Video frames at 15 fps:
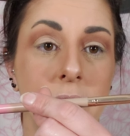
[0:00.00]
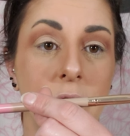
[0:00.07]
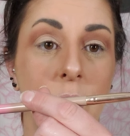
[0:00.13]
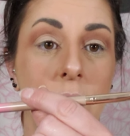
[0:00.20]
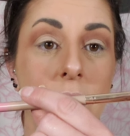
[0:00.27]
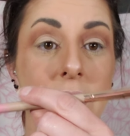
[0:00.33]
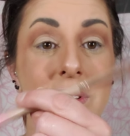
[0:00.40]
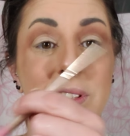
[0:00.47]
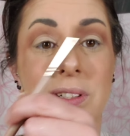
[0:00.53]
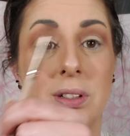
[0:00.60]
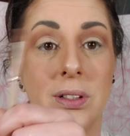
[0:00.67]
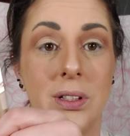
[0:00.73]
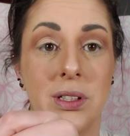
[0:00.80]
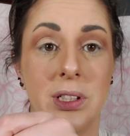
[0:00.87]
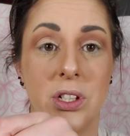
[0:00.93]
Oh, it
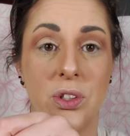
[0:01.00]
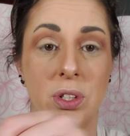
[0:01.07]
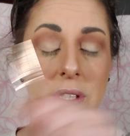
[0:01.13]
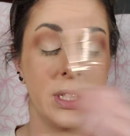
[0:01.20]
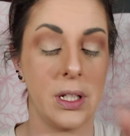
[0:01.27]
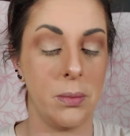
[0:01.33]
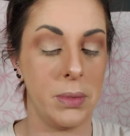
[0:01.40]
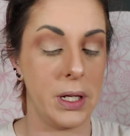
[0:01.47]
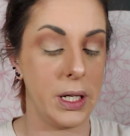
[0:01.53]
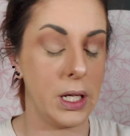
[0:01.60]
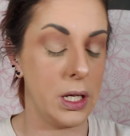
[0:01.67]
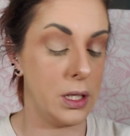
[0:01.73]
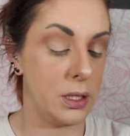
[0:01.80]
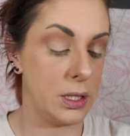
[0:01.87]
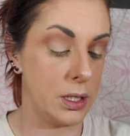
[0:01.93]
still is, I should say, but I
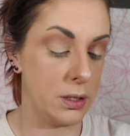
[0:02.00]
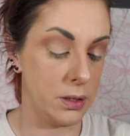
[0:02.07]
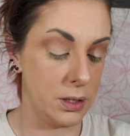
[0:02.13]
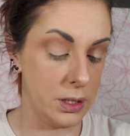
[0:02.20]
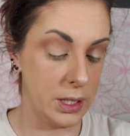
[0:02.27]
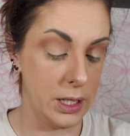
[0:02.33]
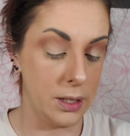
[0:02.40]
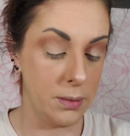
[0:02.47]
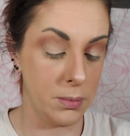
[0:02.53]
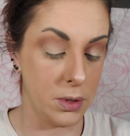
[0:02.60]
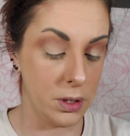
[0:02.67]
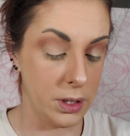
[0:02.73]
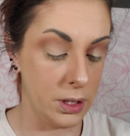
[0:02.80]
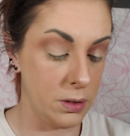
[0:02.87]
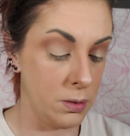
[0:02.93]
can't tell the name
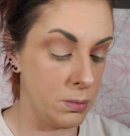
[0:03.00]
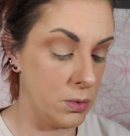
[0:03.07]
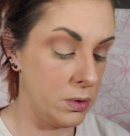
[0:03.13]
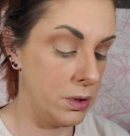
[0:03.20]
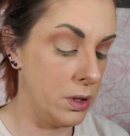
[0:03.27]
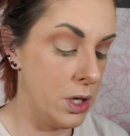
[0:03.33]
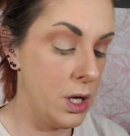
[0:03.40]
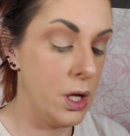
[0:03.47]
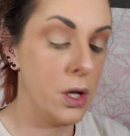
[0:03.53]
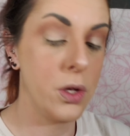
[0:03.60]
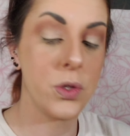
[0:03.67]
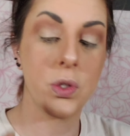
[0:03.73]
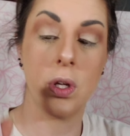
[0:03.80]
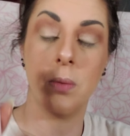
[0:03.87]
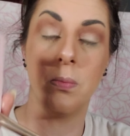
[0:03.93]
on it no more.
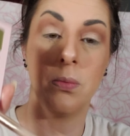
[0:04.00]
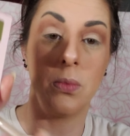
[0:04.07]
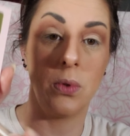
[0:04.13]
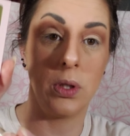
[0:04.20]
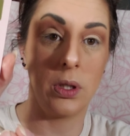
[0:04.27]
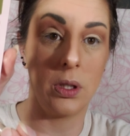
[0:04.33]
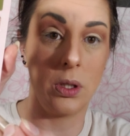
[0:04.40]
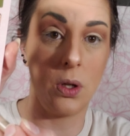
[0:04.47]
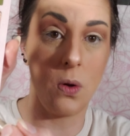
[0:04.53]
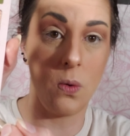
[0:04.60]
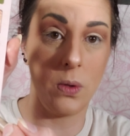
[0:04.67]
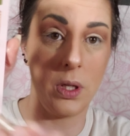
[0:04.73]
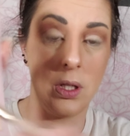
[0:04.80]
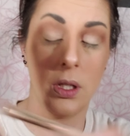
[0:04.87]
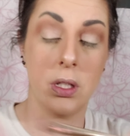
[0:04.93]
So I'm
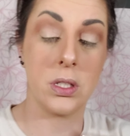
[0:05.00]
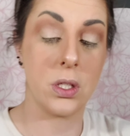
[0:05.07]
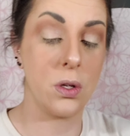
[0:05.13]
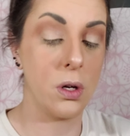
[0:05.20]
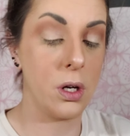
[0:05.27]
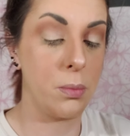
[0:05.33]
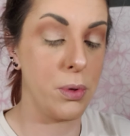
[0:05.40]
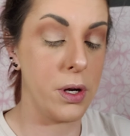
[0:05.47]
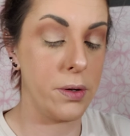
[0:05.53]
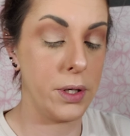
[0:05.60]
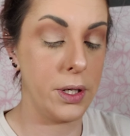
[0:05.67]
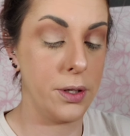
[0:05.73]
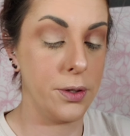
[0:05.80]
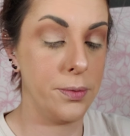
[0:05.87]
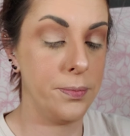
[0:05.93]
going in this dark brown
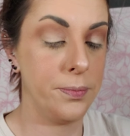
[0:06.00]
here,